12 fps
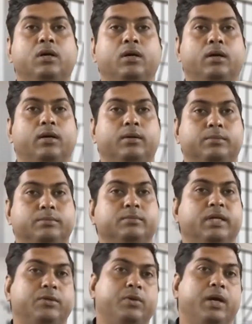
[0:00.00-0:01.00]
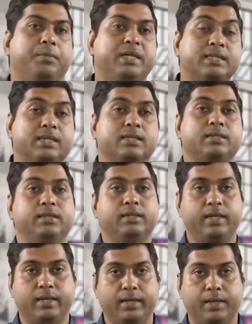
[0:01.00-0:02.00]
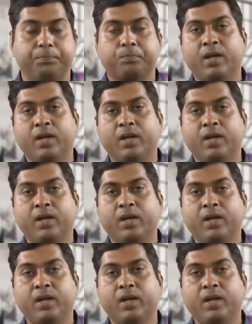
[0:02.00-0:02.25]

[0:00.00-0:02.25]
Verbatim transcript: uh, that we have discussed in detail.